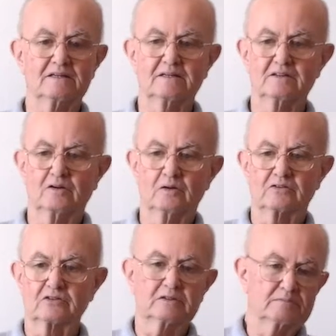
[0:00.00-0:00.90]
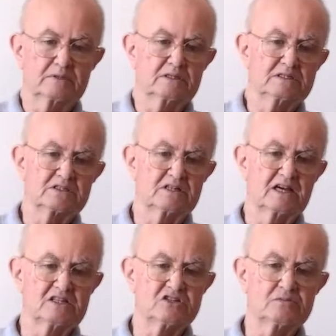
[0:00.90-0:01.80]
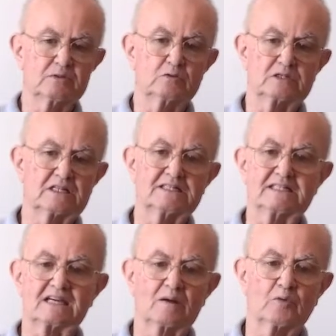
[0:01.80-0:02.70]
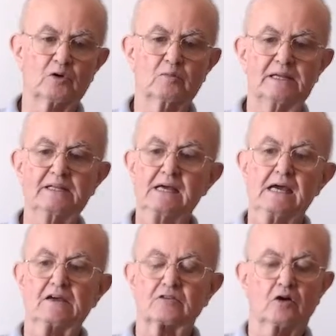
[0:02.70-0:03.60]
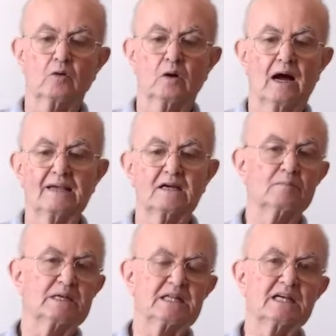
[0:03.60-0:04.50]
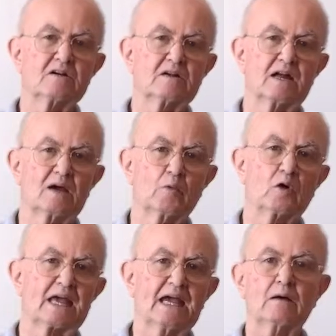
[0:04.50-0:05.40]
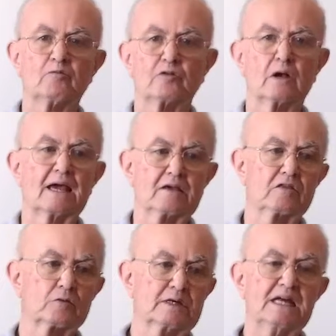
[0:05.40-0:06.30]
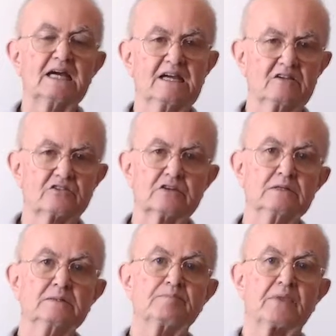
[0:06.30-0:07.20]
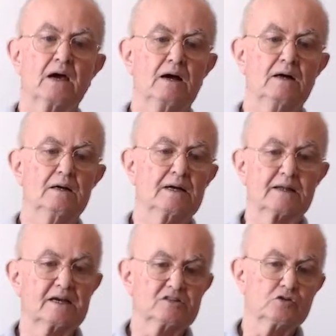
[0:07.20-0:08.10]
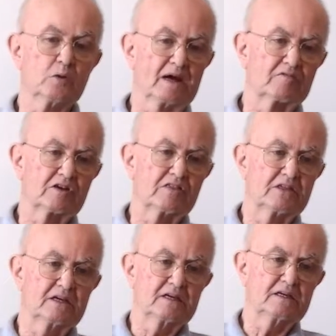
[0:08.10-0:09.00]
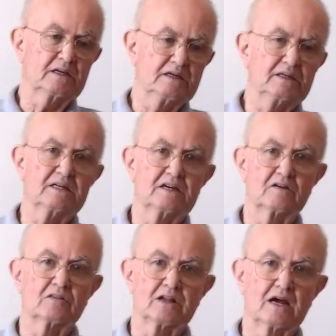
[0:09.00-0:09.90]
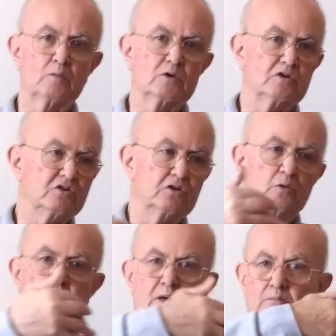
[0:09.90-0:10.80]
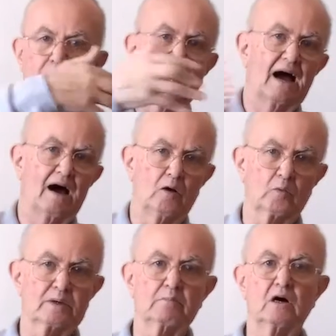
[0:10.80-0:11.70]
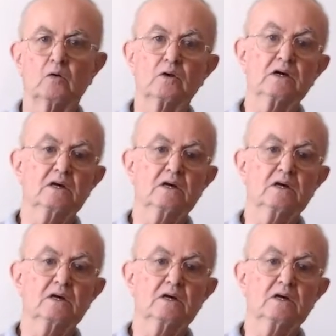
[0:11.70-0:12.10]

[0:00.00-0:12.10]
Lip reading: it's a nice utility type room, and so I come in here and I will camp for like 3 days, and I do everything in here that I would do when I'm out remote.